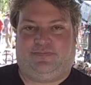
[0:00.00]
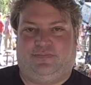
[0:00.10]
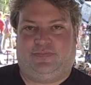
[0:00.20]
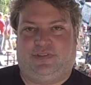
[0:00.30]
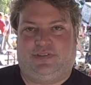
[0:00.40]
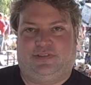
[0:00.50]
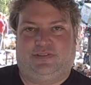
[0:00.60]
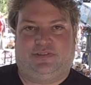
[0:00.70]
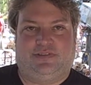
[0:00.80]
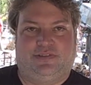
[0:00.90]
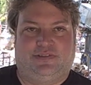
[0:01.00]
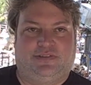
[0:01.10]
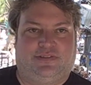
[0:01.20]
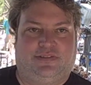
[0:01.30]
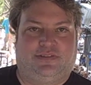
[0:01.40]
I can't wait for that.
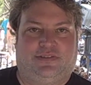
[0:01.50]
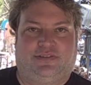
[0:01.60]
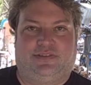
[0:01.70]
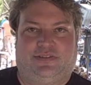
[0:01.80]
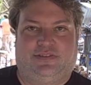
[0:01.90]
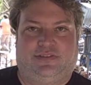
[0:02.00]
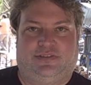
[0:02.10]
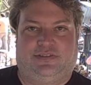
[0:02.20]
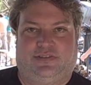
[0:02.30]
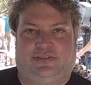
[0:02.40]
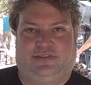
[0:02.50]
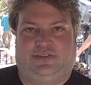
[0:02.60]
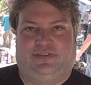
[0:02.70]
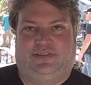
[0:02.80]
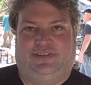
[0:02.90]
I'm coming for rehearsal, but uh,
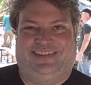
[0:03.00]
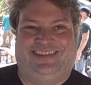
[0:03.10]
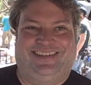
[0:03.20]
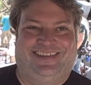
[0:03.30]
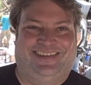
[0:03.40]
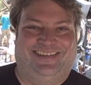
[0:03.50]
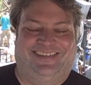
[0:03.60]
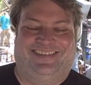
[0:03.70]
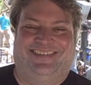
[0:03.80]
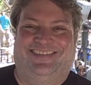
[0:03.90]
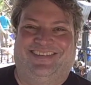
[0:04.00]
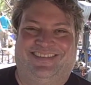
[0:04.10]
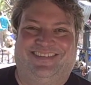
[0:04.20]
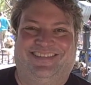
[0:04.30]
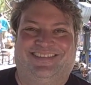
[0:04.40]
we've got to get this interview done.
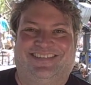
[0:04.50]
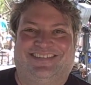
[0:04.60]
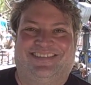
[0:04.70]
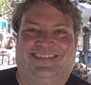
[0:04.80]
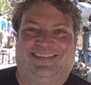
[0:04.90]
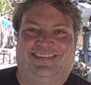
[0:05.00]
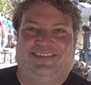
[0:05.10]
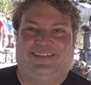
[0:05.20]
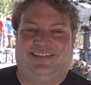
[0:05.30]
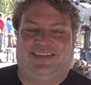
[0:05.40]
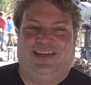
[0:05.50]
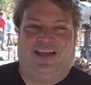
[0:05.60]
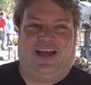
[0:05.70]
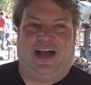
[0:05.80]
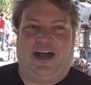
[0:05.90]
What about what's on your iPod?
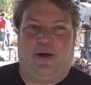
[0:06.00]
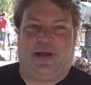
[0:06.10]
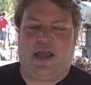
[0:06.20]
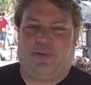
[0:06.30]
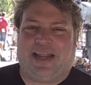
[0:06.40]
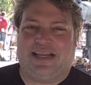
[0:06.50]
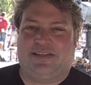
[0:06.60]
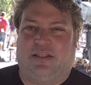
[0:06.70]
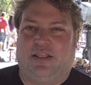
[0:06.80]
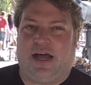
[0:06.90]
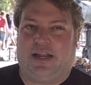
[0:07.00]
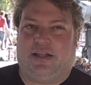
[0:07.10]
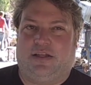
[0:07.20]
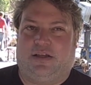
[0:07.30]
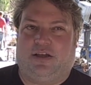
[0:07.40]
my iPod has a lot
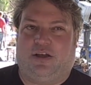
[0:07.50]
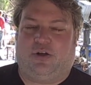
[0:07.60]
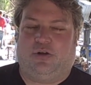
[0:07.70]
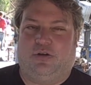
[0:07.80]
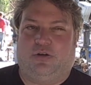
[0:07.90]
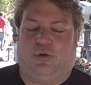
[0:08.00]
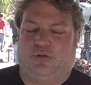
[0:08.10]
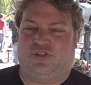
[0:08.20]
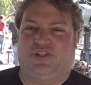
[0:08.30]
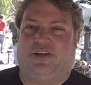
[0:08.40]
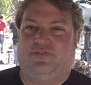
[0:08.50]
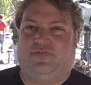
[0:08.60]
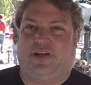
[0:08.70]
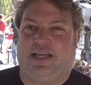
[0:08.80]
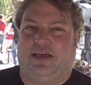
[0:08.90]
of older
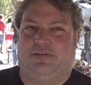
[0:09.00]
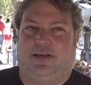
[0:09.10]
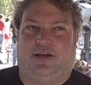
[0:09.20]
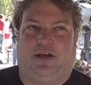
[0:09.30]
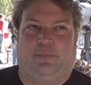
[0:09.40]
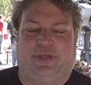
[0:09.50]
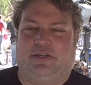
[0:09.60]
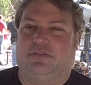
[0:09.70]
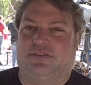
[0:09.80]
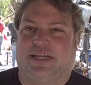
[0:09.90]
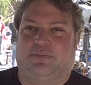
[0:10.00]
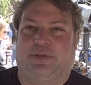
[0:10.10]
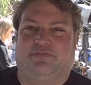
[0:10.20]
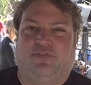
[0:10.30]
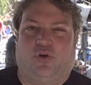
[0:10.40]
stuff. I got uh, Beatles, I got
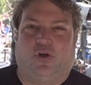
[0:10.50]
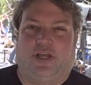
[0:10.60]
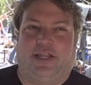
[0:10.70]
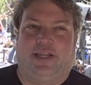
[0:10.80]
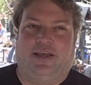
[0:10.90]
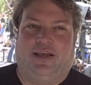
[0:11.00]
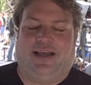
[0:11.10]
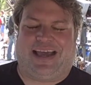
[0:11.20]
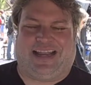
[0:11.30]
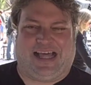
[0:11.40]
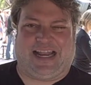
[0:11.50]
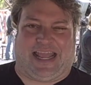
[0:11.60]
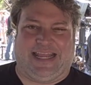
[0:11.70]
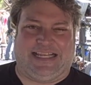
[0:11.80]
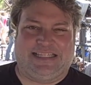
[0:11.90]
Pink Floyd, got a lot
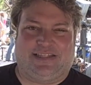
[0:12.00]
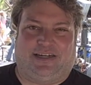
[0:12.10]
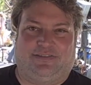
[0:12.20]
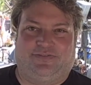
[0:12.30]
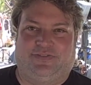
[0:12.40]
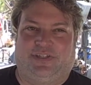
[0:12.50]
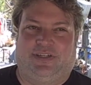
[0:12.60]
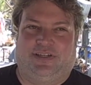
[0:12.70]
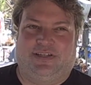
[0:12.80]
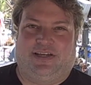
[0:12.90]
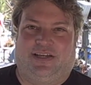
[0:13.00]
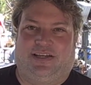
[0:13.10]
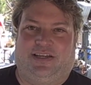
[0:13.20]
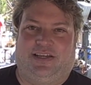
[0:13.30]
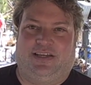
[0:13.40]
of 80s stuff. What are you
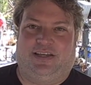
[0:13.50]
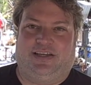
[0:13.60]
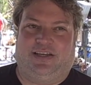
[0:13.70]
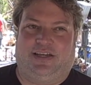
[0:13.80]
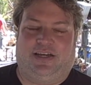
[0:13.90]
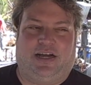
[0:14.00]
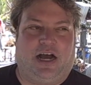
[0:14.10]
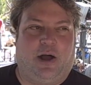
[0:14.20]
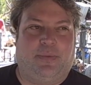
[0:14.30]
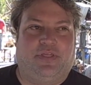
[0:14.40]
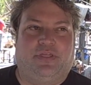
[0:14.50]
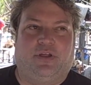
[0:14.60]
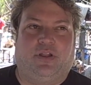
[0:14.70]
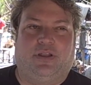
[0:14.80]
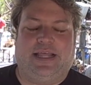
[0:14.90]
listening to right now? Um,
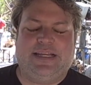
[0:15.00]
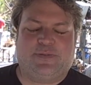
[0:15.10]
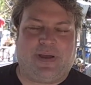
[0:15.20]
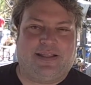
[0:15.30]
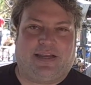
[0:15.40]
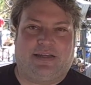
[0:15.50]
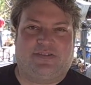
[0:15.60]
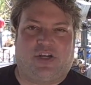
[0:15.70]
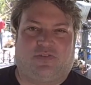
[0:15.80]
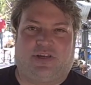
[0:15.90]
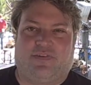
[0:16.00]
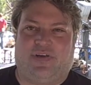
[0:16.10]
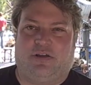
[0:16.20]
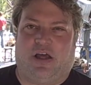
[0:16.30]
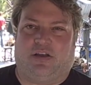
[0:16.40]
the latest band that I discovered I
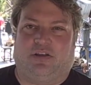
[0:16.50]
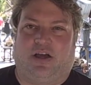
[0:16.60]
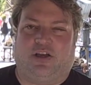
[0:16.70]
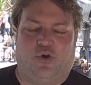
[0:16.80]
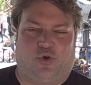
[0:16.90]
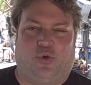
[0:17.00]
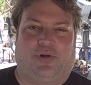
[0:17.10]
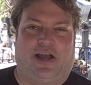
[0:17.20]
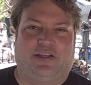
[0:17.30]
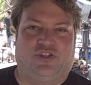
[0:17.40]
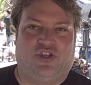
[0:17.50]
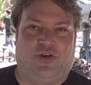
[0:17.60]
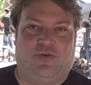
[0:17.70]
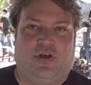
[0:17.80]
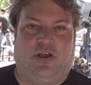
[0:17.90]
found on uh, Conan O'Brien's
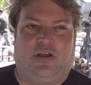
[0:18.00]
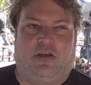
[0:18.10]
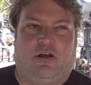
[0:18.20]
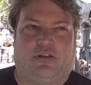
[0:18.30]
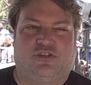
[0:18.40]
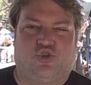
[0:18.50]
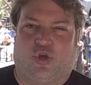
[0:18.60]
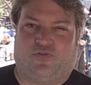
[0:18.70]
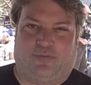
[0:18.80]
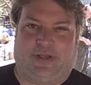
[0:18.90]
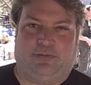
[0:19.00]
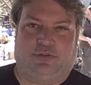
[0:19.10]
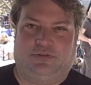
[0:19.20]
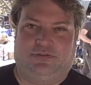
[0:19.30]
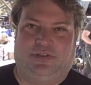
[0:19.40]
show mm -hmm. called The Joy
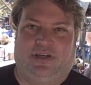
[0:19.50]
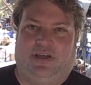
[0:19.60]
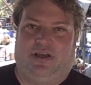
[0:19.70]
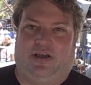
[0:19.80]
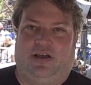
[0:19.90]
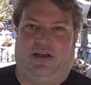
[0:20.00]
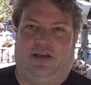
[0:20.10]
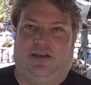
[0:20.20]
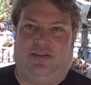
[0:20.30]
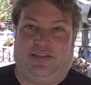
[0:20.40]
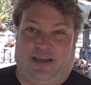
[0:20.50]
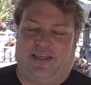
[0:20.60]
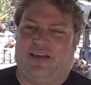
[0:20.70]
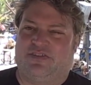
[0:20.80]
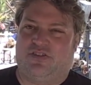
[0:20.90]
Formidable. Yeah, they're good.
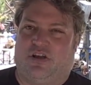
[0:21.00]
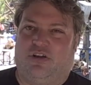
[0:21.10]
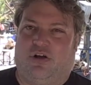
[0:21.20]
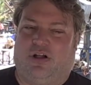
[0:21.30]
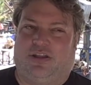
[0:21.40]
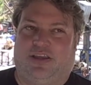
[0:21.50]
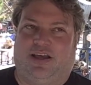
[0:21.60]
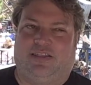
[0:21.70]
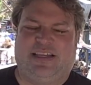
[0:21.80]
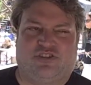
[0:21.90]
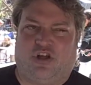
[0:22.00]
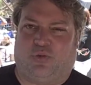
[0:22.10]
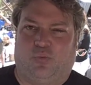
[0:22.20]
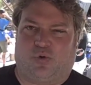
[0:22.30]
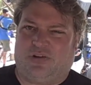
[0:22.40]
Yeah, they I like those called, guys. Uh, I think it's
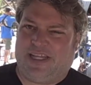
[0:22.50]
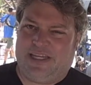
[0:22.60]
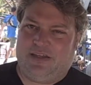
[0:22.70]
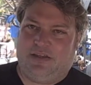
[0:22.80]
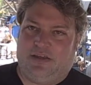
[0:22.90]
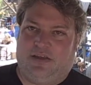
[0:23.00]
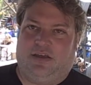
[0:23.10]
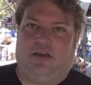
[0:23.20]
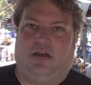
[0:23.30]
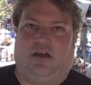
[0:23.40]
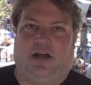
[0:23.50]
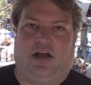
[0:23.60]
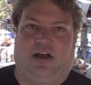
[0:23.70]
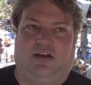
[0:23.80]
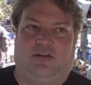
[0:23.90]
called Whirring. Okay.
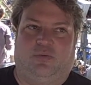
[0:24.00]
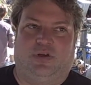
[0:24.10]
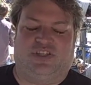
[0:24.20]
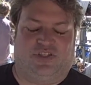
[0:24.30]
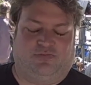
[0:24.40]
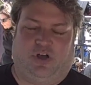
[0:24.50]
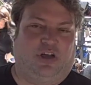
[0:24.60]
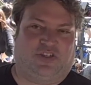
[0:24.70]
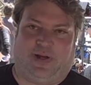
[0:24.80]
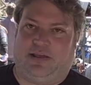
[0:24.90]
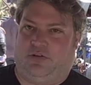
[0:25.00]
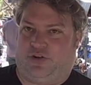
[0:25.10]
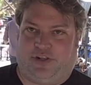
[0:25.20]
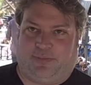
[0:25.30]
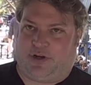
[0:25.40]
Uh, which is awesome. I
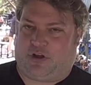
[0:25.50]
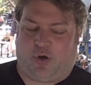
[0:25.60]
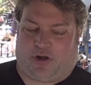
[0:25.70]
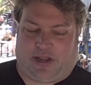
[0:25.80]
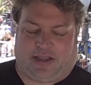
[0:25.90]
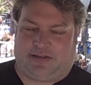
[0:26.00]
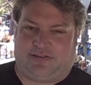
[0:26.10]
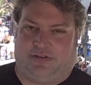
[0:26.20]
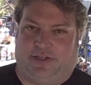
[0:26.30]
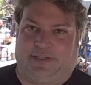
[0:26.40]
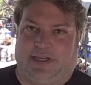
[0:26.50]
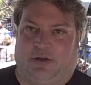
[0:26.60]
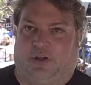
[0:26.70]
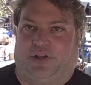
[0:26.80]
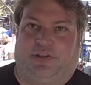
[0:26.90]
heard them on Conan and I instantly
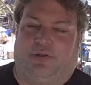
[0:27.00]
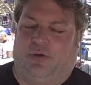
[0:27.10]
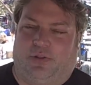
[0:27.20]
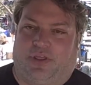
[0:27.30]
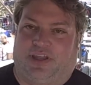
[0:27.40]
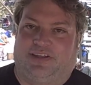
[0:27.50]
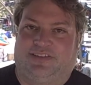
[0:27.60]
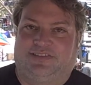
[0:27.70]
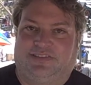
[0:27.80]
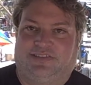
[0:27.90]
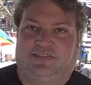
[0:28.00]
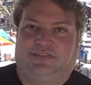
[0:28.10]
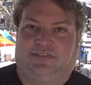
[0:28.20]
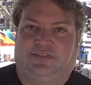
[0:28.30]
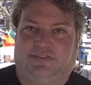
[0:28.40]
downloaded the whole thing. What's
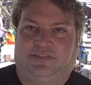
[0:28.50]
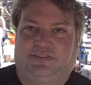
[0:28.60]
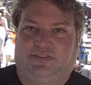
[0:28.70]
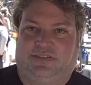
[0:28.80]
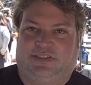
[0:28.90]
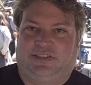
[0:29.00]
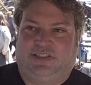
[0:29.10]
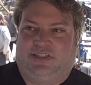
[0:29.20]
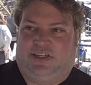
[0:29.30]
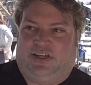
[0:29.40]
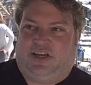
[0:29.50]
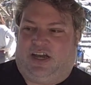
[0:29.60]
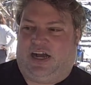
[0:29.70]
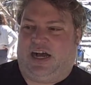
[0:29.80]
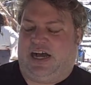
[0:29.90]
Joss Whedon like in real life?
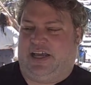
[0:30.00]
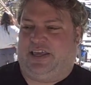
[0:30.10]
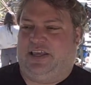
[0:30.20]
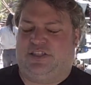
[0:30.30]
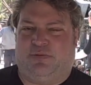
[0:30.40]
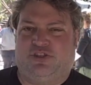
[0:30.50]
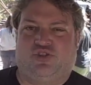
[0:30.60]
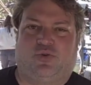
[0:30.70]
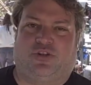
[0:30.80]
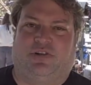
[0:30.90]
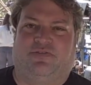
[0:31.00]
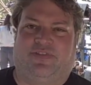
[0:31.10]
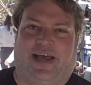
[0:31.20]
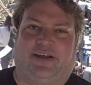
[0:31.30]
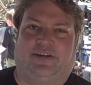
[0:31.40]
Uh, he's much shorter and
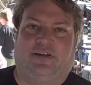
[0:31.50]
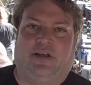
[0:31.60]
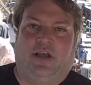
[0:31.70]
fatter.